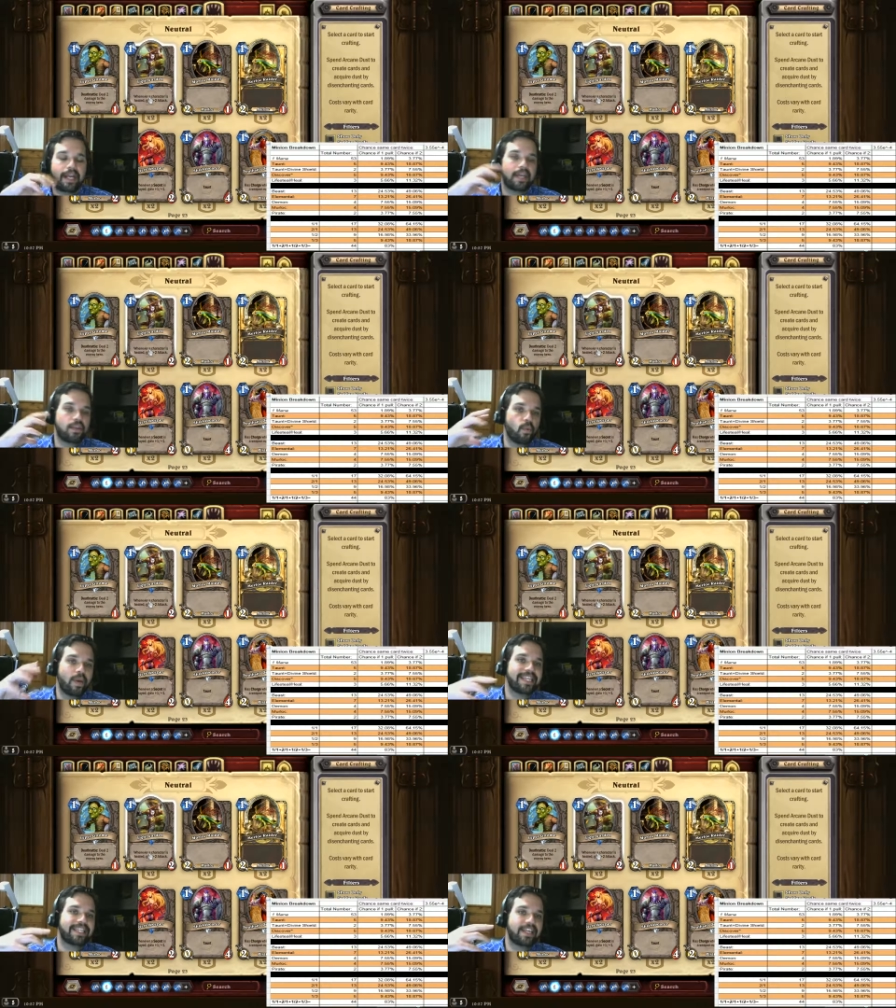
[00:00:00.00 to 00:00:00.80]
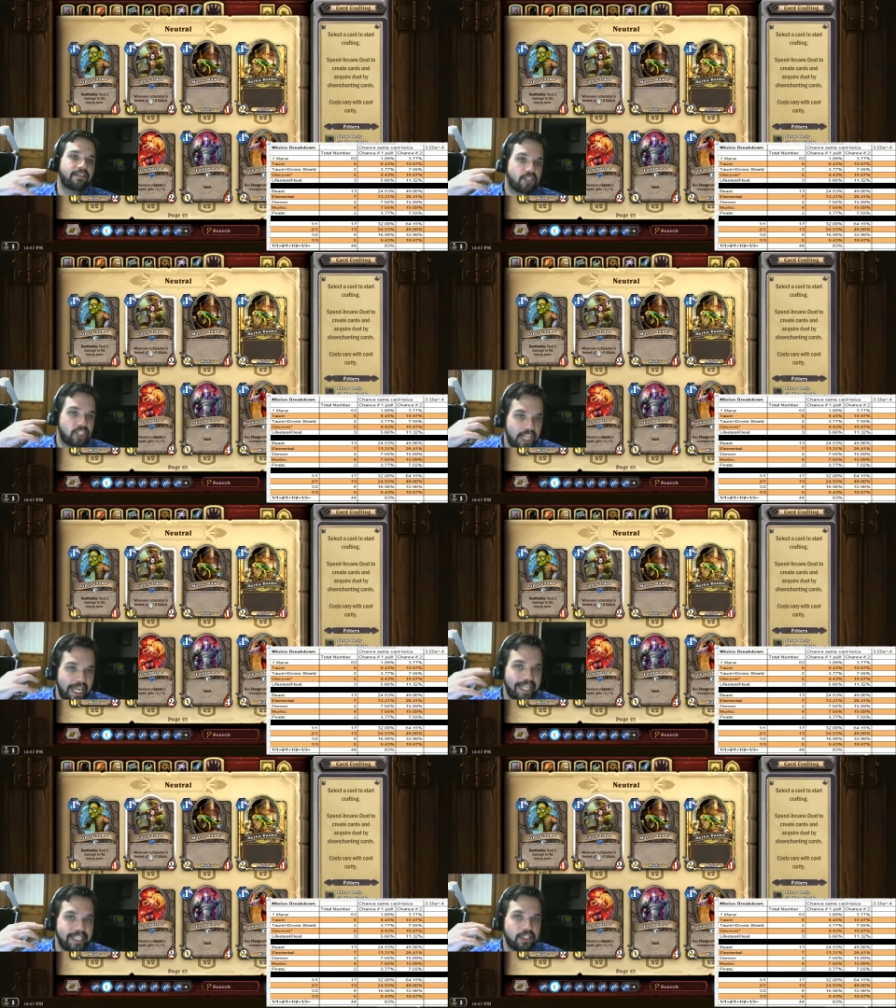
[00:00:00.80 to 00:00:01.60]
And the way that they've
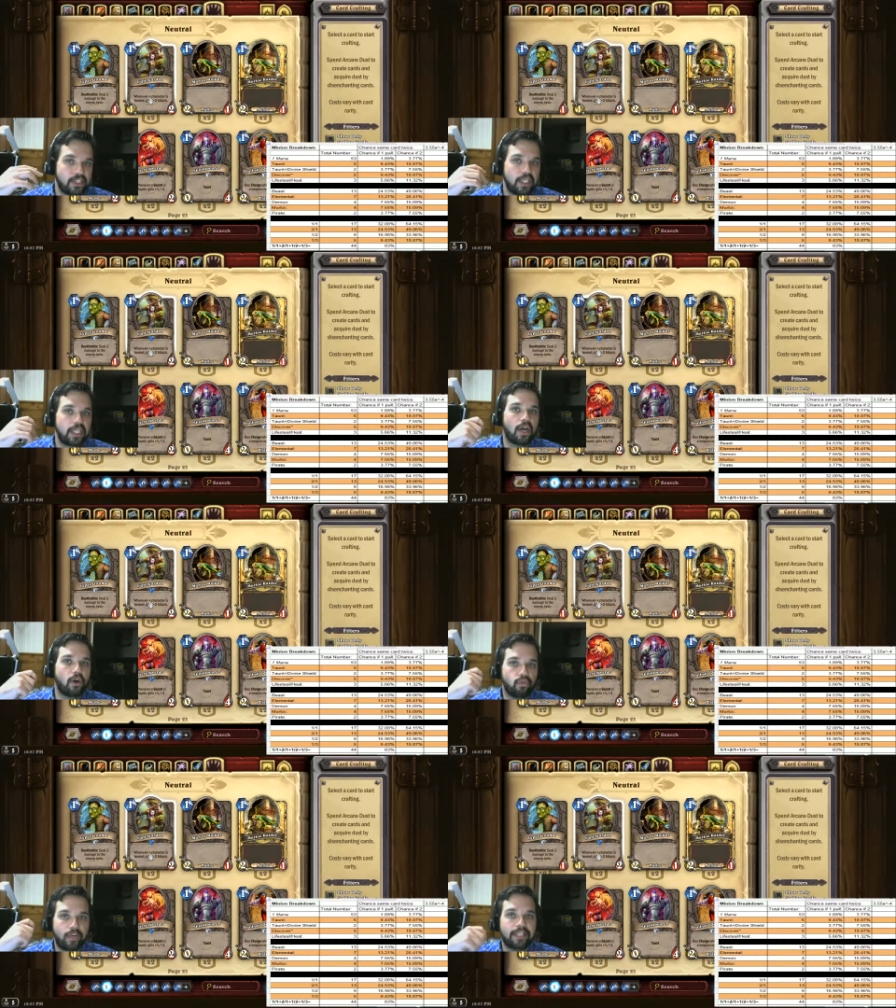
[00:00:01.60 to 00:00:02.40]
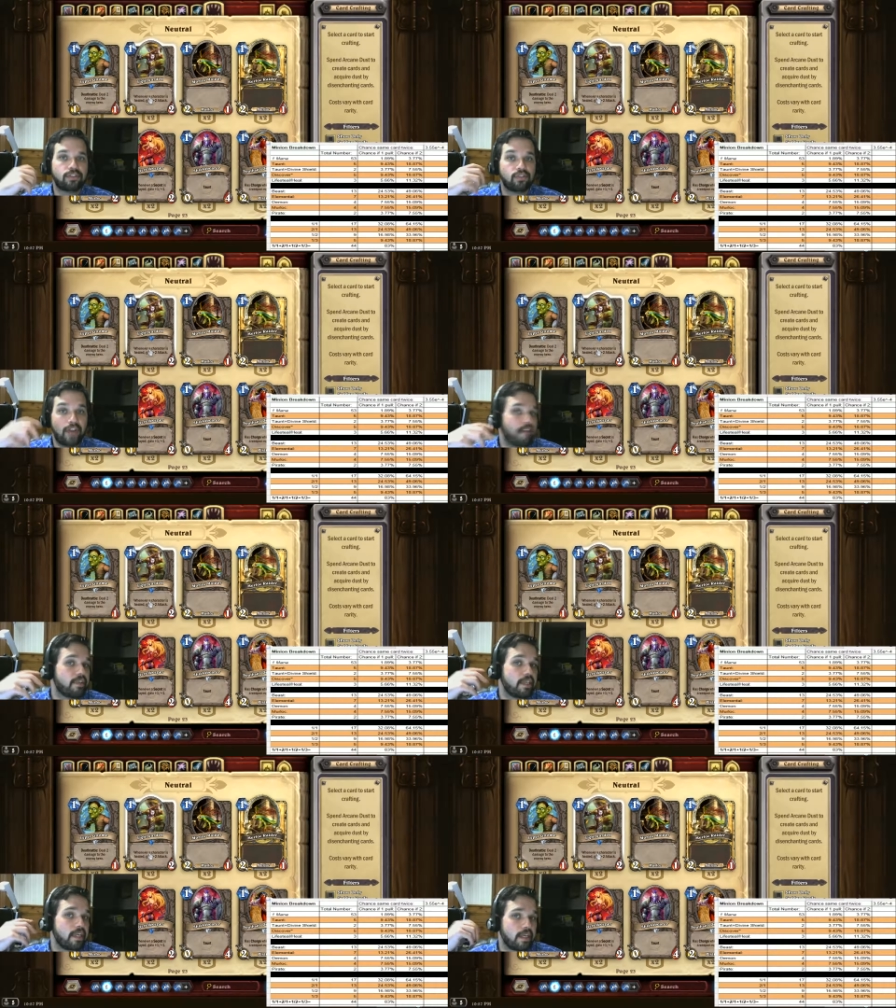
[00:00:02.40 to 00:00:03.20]
changed the arena
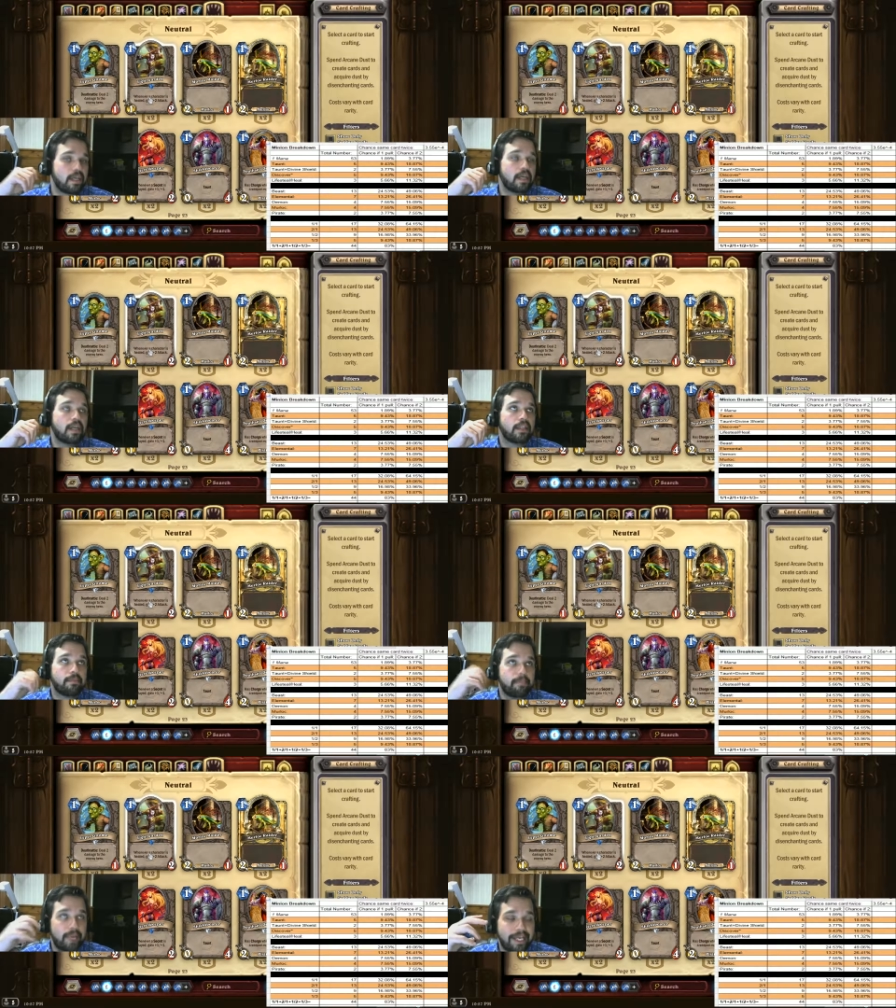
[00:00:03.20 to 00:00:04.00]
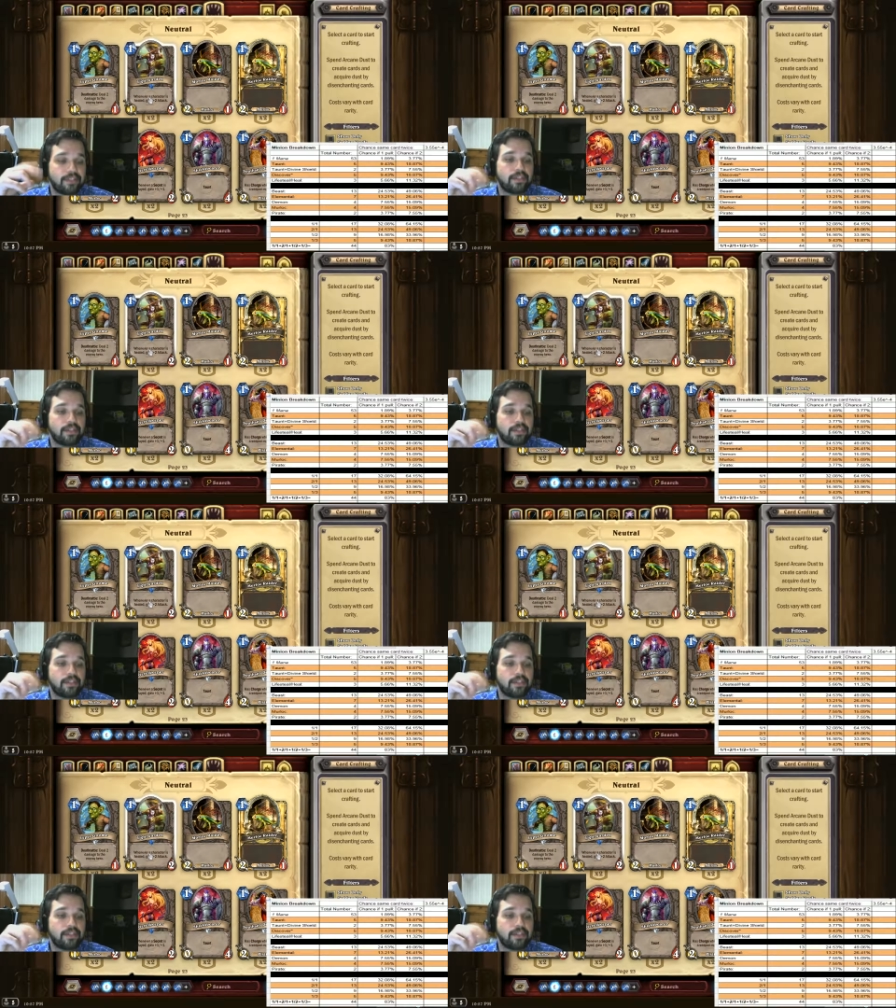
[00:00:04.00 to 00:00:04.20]
drafting, the picks